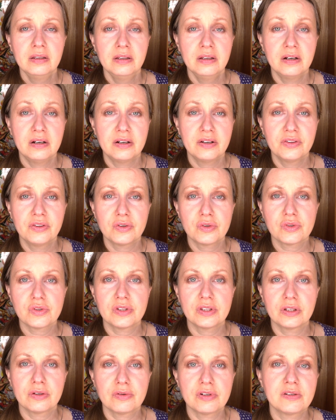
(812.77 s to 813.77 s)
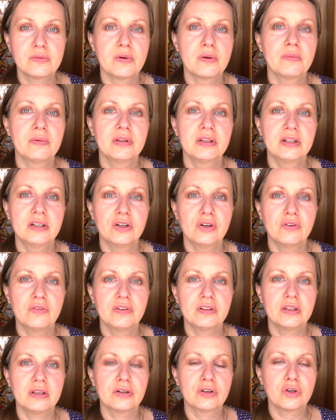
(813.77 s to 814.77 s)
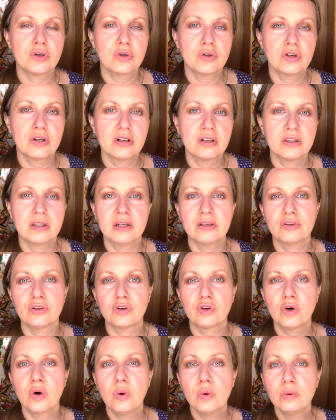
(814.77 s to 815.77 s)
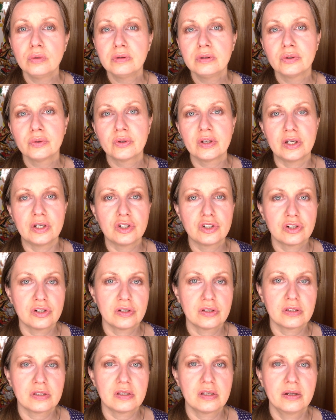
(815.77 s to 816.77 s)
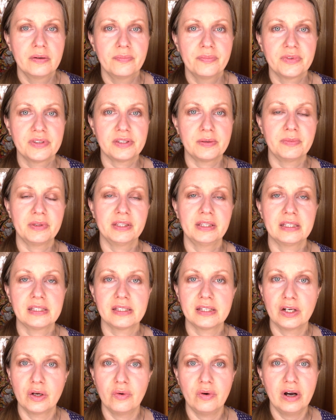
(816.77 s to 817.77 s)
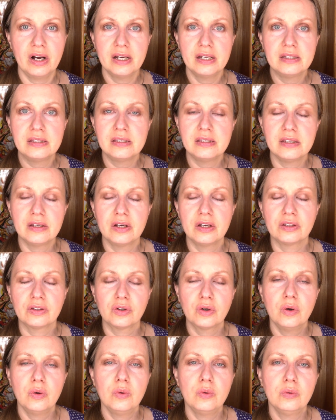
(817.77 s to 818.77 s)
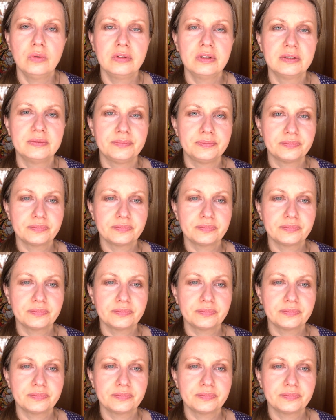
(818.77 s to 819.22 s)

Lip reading: there's increased probability of it occurring in either cold locations, something that's icy in the cold.